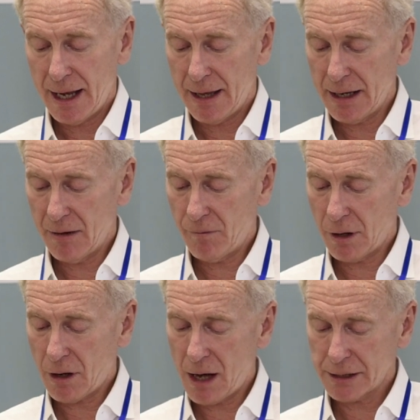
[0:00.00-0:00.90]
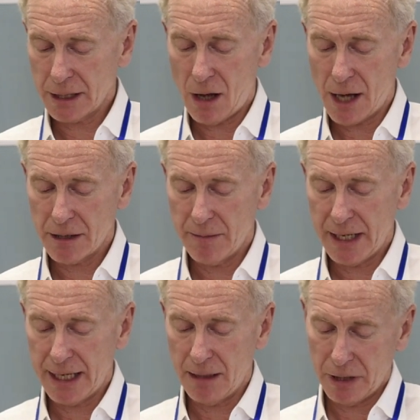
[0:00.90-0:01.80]
and therefore causing law to
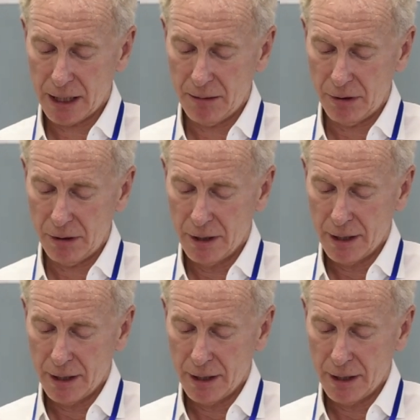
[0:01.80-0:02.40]
be inapplicable.